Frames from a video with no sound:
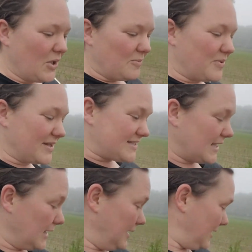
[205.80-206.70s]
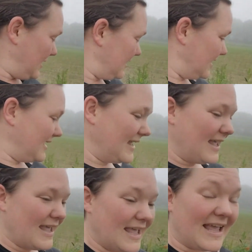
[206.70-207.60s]
But
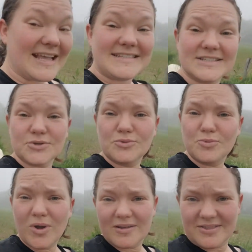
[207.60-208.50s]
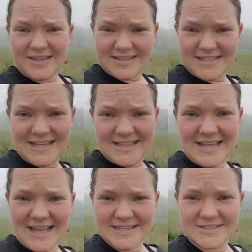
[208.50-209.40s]
it is all worth it in the
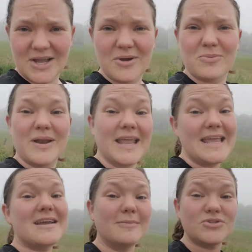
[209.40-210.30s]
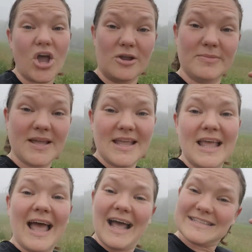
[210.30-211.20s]
end when he comes home,
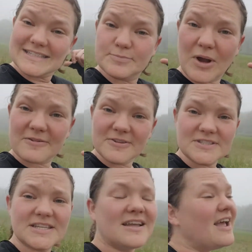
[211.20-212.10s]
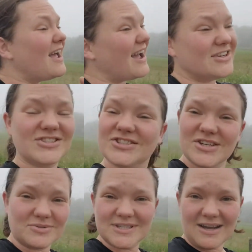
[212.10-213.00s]
has his breakfast and just
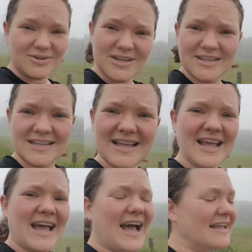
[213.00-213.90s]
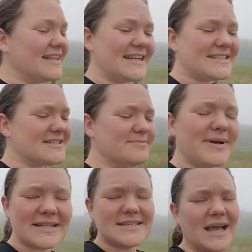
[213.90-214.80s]
chills out. And then it doesn't
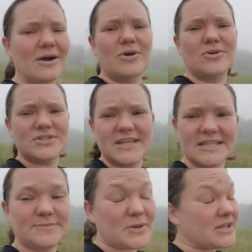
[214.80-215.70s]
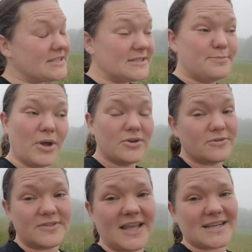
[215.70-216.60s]
matter how hot it is because he's burnt
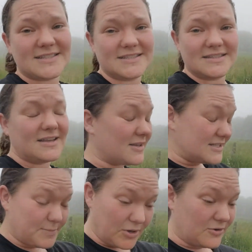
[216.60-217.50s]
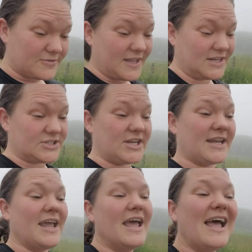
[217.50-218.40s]
off the energy,
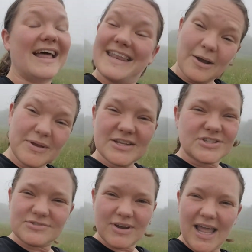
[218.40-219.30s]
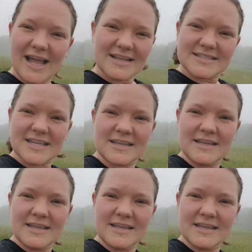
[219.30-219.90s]
and now he can just relax.